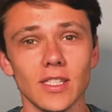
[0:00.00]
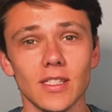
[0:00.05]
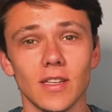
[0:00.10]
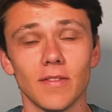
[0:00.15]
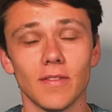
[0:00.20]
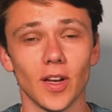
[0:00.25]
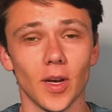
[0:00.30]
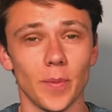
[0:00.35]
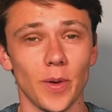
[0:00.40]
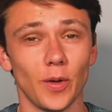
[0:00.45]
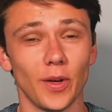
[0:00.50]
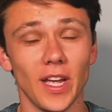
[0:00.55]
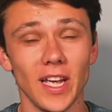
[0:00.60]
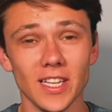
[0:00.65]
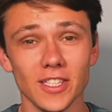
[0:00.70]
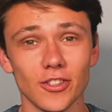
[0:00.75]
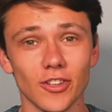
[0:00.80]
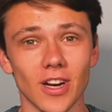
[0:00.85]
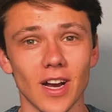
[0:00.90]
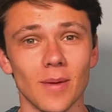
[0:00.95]
follow me on
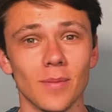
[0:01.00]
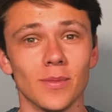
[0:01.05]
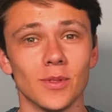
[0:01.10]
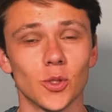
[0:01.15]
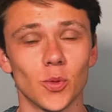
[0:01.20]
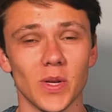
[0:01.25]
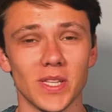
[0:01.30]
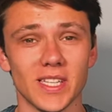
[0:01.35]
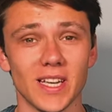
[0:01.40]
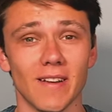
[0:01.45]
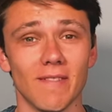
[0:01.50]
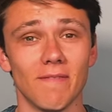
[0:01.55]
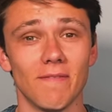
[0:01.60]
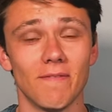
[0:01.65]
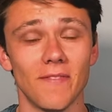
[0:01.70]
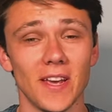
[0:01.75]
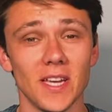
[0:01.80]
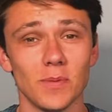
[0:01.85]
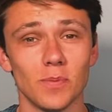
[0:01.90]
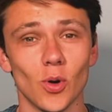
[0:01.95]
Instagram, Twitter, and
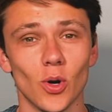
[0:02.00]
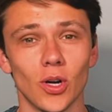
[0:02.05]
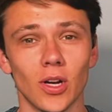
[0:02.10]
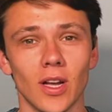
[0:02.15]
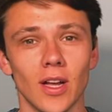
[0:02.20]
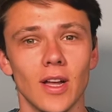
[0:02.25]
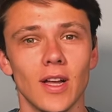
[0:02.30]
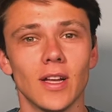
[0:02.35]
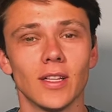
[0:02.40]
Facebook.